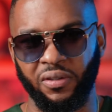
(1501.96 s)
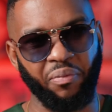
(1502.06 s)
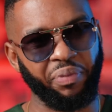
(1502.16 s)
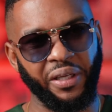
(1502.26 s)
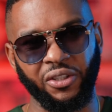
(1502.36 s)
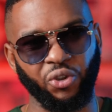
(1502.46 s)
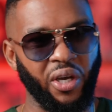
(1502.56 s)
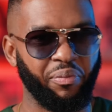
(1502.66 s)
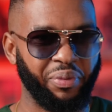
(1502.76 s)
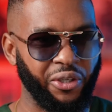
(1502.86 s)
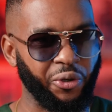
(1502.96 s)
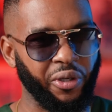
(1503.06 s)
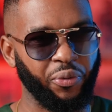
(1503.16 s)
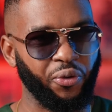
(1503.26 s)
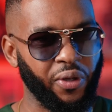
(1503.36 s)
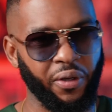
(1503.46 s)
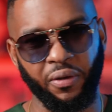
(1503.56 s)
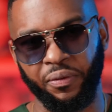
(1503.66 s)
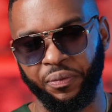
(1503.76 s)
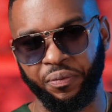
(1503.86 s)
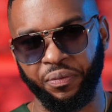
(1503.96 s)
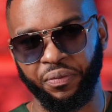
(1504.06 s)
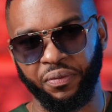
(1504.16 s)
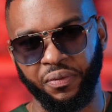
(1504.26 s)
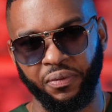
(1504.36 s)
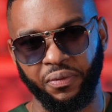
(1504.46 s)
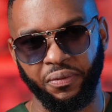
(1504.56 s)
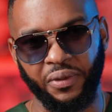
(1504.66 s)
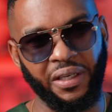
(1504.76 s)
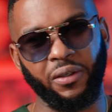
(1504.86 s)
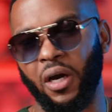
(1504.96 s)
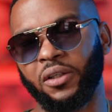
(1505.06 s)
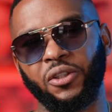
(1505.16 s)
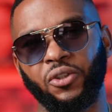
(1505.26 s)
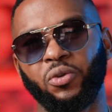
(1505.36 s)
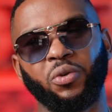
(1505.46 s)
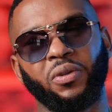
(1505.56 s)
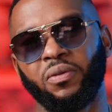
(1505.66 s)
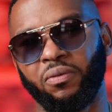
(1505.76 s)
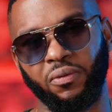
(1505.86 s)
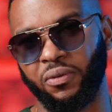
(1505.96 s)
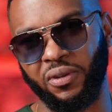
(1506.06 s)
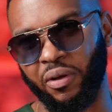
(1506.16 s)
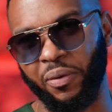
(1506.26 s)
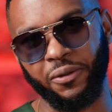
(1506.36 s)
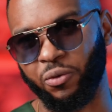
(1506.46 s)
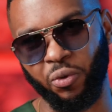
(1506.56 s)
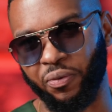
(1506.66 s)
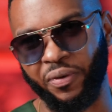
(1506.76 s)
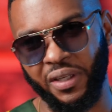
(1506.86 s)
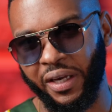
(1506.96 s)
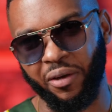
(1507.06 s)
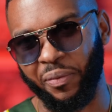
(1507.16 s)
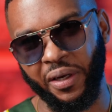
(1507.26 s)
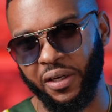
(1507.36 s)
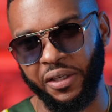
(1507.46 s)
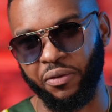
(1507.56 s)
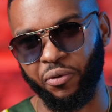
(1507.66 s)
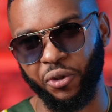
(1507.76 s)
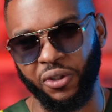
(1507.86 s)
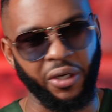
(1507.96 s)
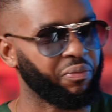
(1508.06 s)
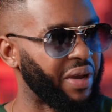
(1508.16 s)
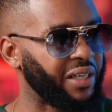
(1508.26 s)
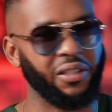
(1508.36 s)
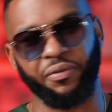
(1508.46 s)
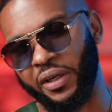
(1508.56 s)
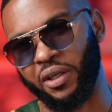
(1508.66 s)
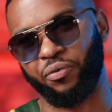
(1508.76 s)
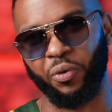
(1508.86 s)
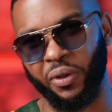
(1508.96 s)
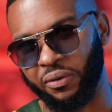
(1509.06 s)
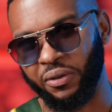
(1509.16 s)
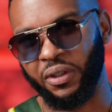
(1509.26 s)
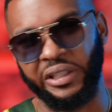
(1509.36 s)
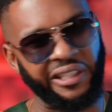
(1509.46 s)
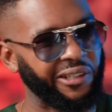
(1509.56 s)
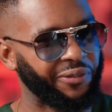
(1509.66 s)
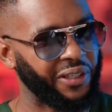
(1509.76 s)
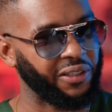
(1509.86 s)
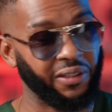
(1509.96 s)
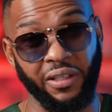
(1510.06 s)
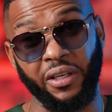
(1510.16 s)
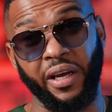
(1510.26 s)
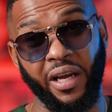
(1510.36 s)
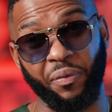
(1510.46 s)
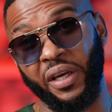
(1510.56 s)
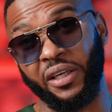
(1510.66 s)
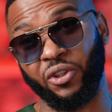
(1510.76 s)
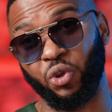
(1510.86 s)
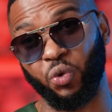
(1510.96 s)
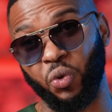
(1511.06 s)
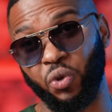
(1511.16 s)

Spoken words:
some places you can play dirty music, and artists do not. Some artists do not even care to make a clean version. Now imagine if I give you a dirty version and then I come and ask you,